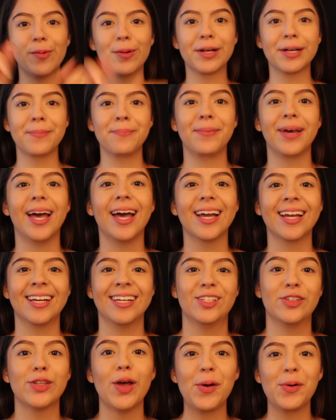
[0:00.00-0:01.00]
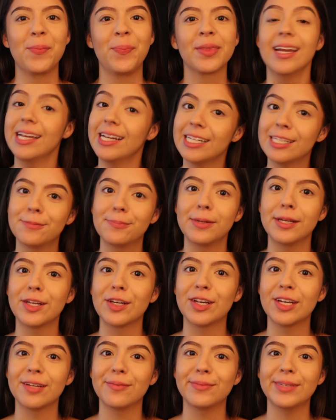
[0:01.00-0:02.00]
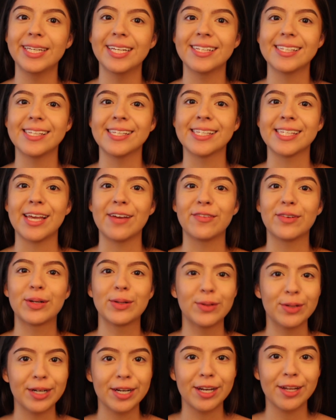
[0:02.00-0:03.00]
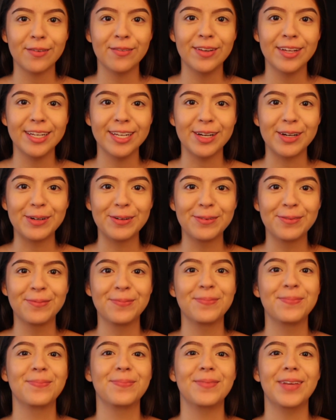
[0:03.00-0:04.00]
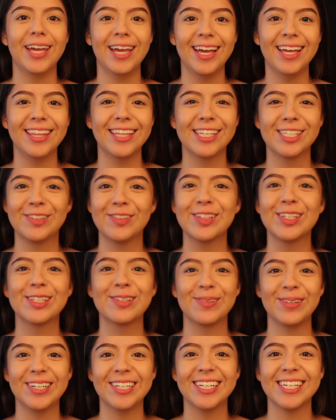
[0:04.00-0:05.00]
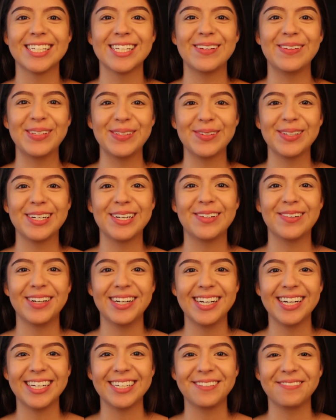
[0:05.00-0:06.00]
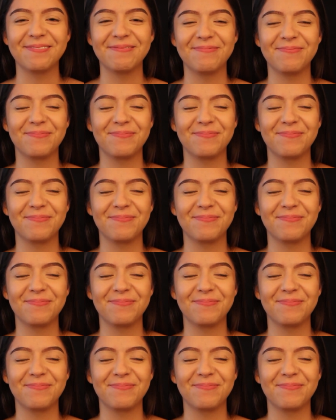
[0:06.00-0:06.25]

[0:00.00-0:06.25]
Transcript: Welcome back. It's been a good minute since I've recorded a video, and this feels weird as I'm doing it right now.